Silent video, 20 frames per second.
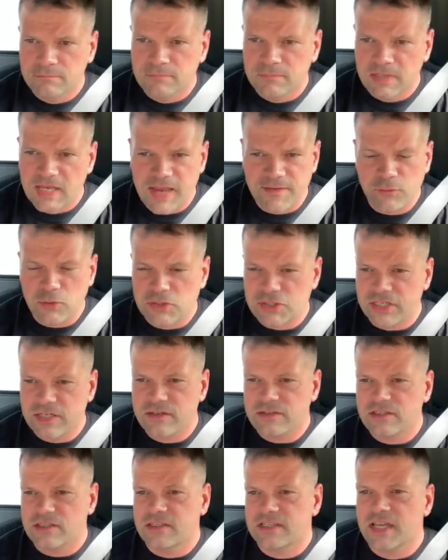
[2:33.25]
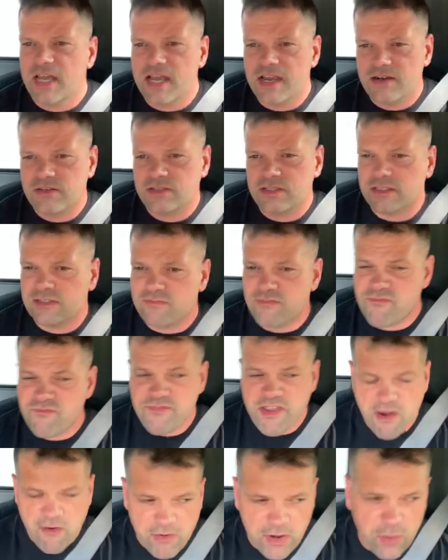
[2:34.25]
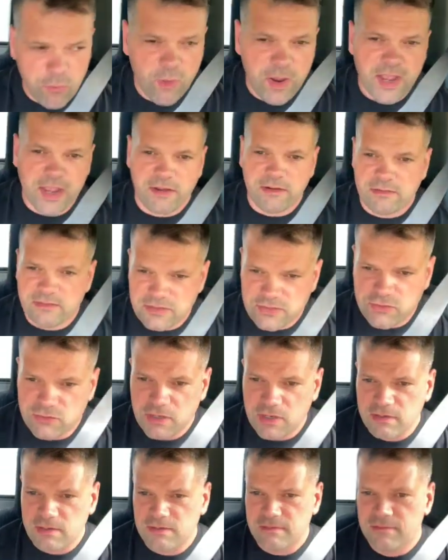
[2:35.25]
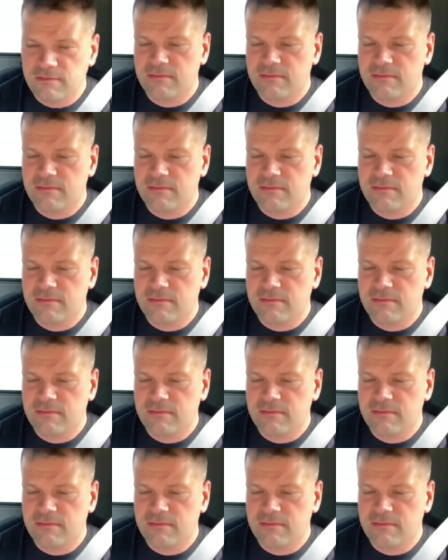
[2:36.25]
Halfway what you hear is the tires. It's very quiet in this truck.